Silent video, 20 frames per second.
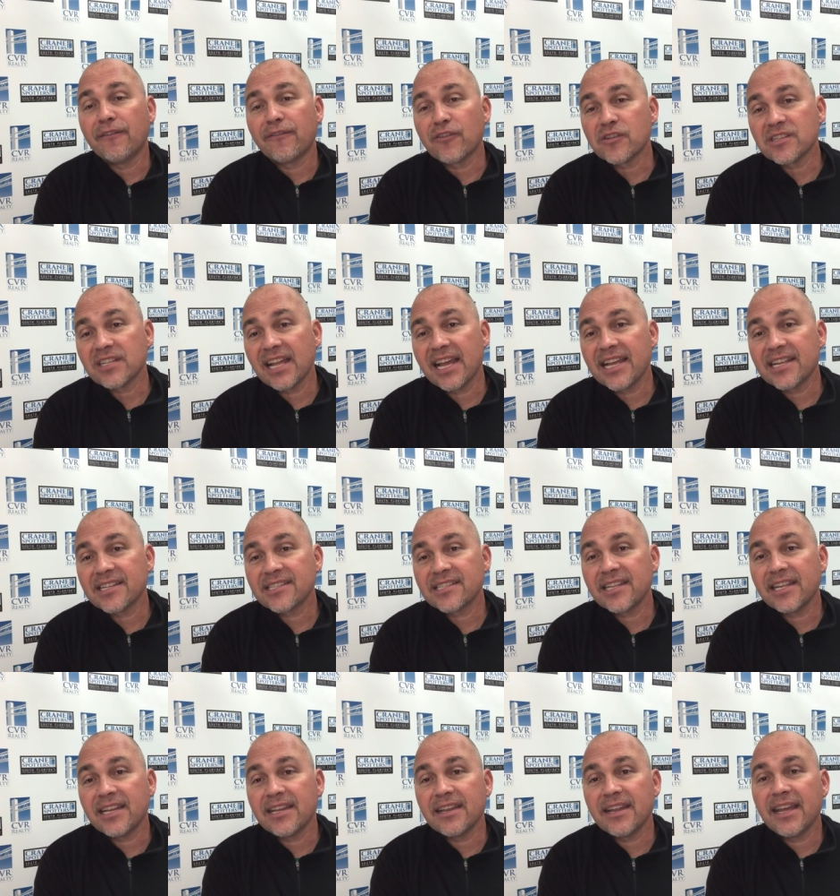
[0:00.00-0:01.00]
first,
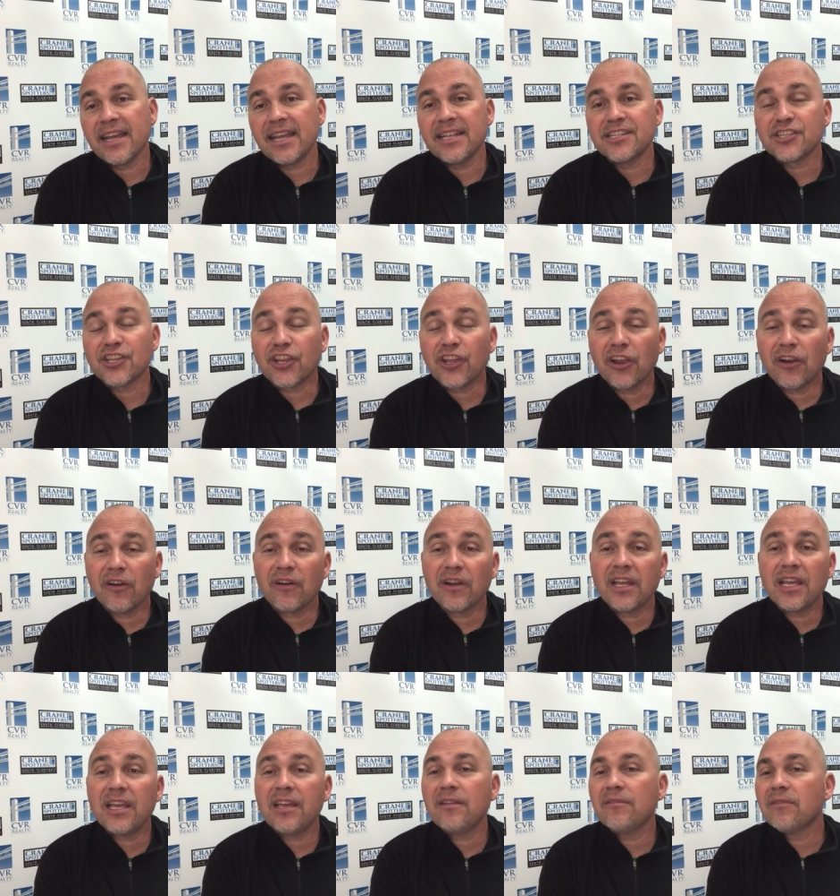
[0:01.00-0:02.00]
last, and
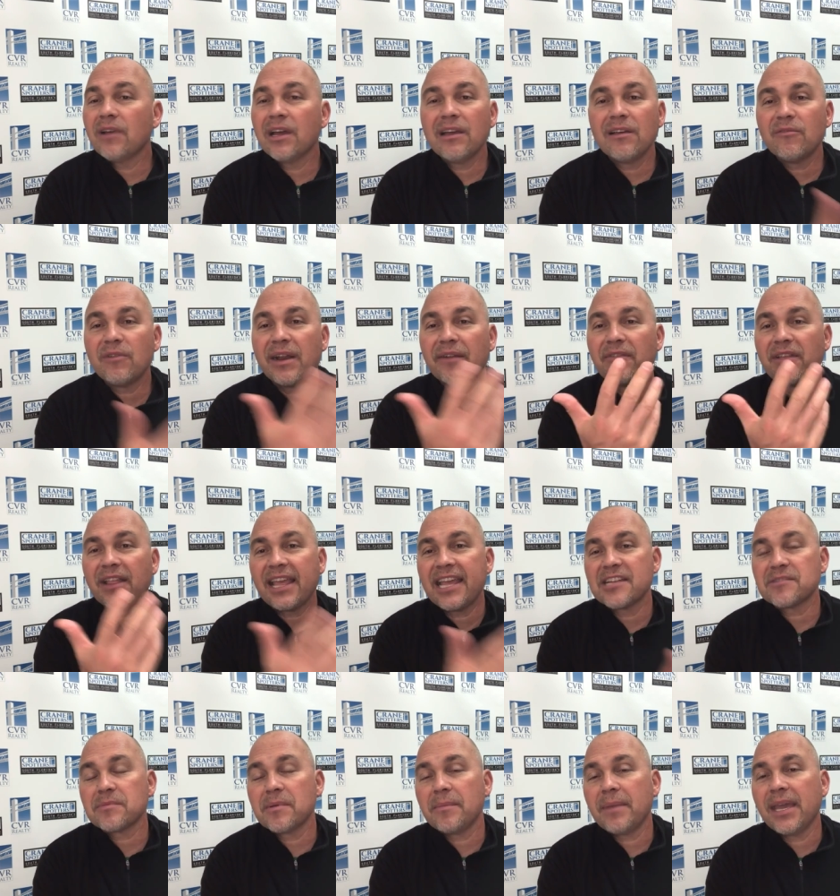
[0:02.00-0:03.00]
security, whatever the
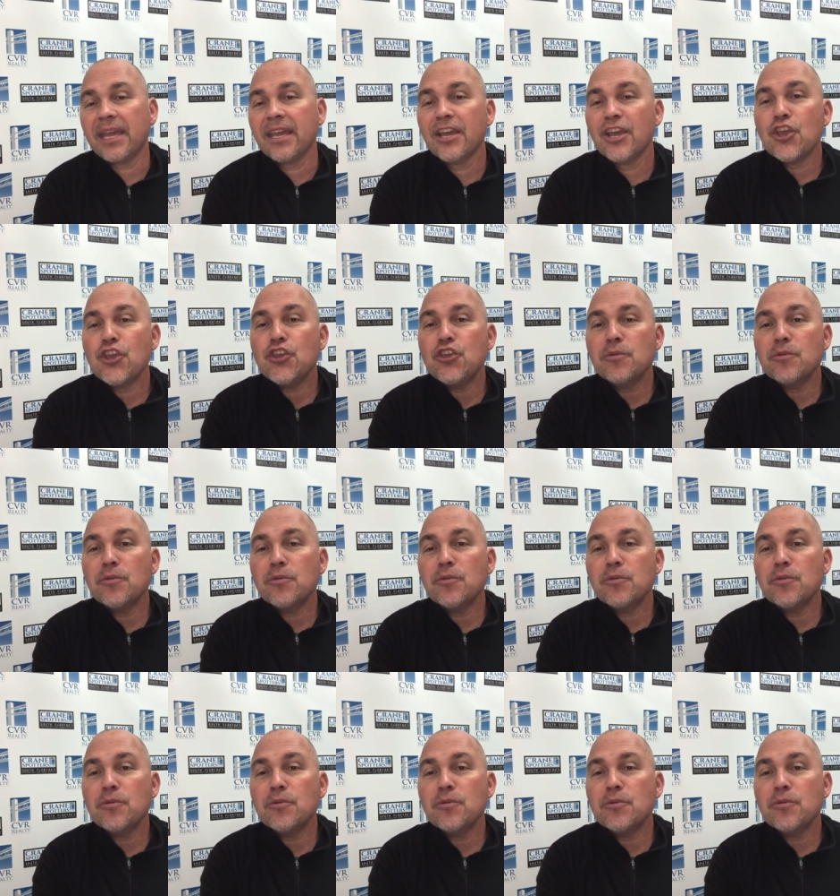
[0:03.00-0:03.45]
case may be.